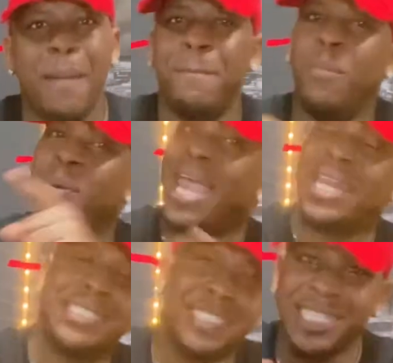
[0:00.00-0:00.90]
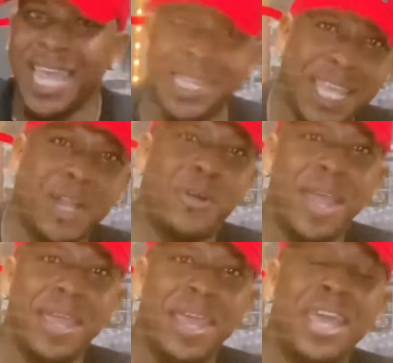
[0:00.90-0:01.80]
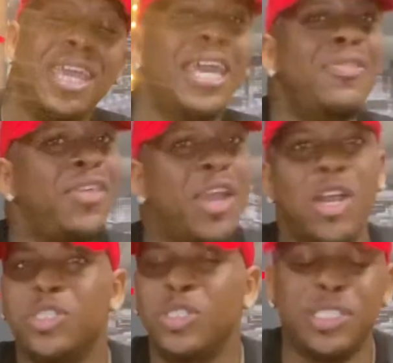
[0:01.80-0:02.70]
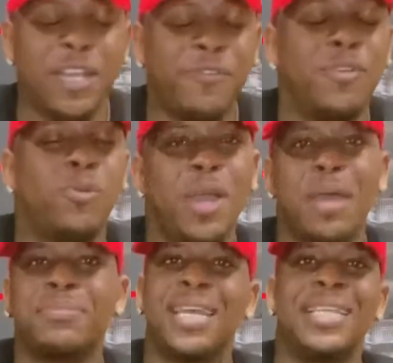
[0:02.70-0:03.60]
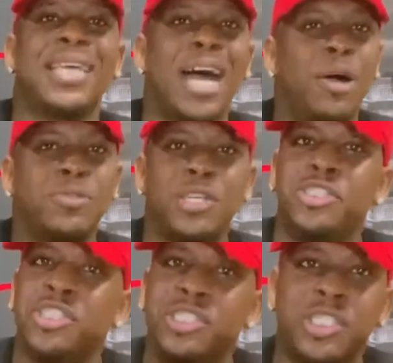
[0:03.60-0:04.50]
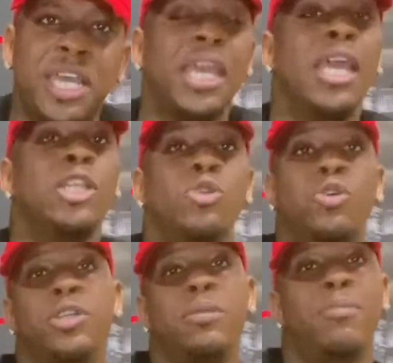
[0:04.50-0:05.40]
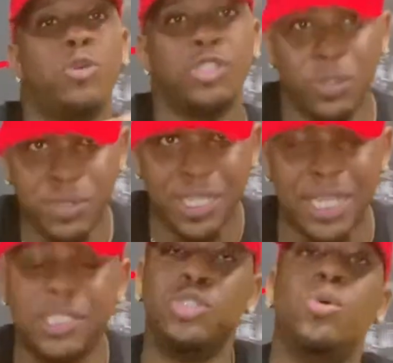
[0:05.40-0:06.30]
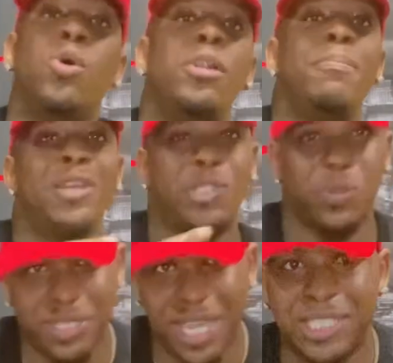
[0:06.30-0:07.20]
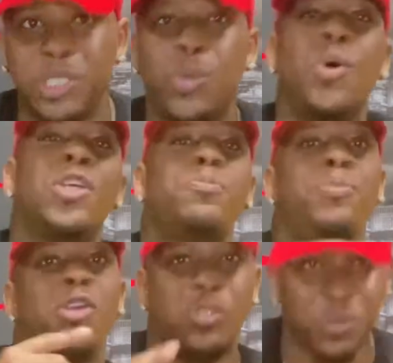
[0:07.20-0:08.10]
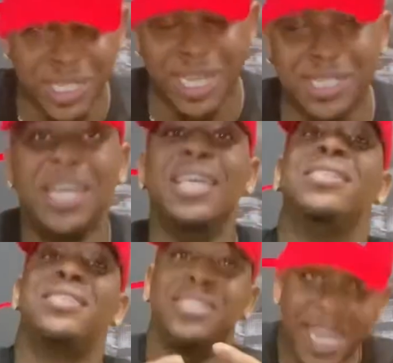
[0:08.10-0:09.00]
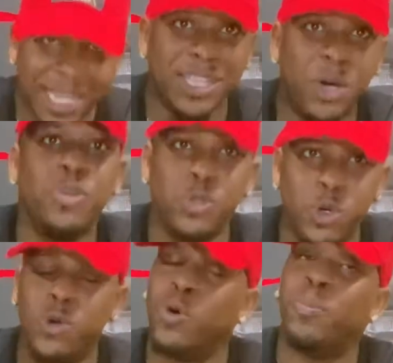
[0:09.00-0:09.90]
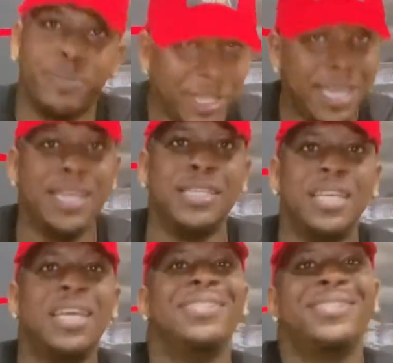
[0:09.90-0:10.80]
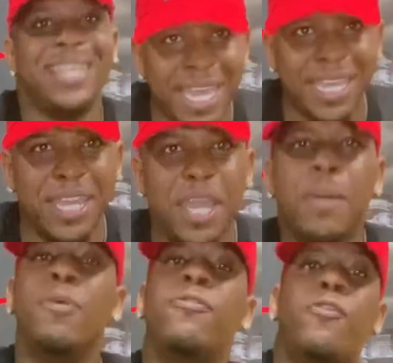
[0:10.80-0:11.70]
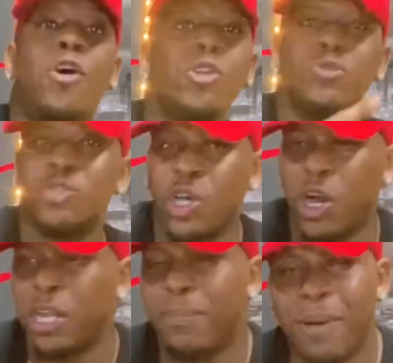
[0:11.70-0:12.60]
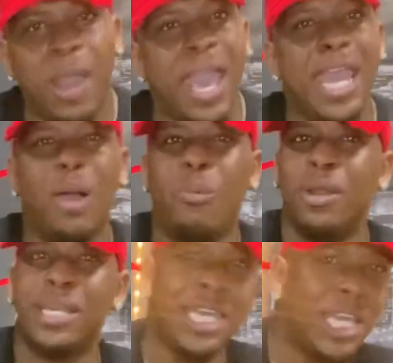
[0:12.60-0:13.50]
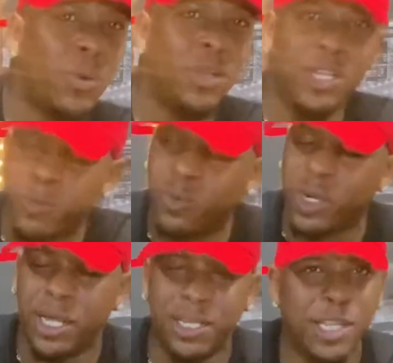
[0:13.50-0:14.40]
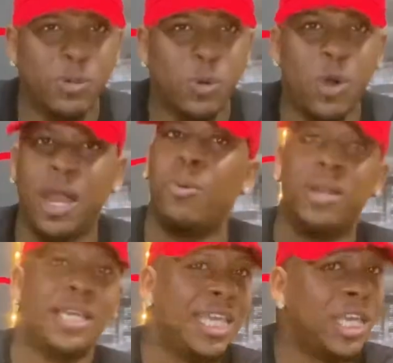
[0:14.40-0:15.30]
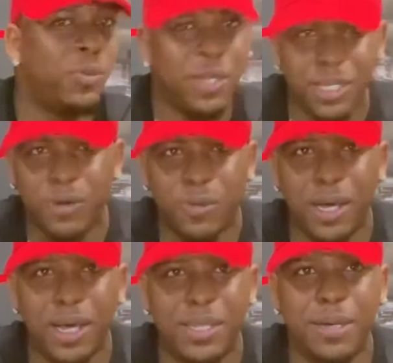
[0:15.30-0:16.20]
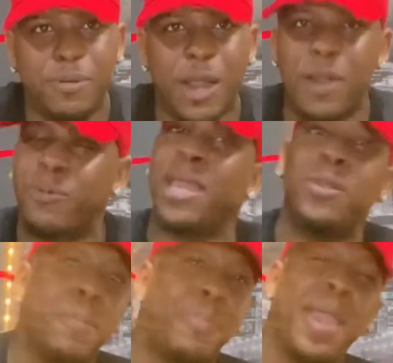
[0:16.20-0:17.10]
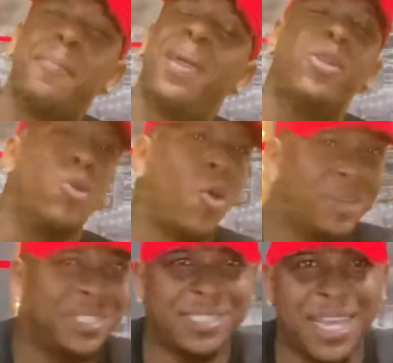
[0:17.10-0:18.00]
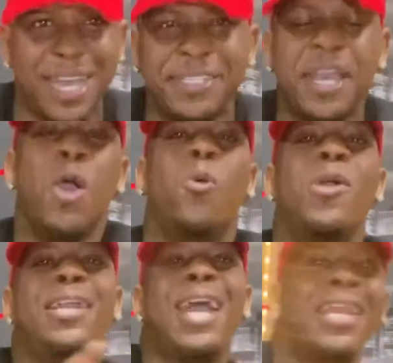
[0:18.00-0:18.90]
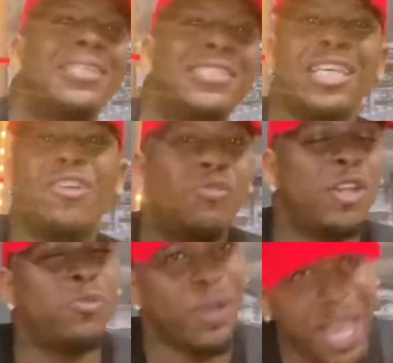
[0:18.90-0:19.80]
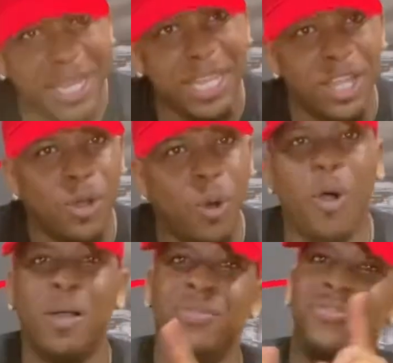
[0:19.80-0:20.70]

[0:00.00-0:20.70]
We got to check that, right? And there's different websites out there. Just check. Doing an emotional test, doing a mental test, doing a spiritual test. Check on Google, please. Check it before you talking about, hey, I want to kick it with Leroy. I want to kick it with Lil Ray, Lil Baby, and all these things. We got to see if we ready on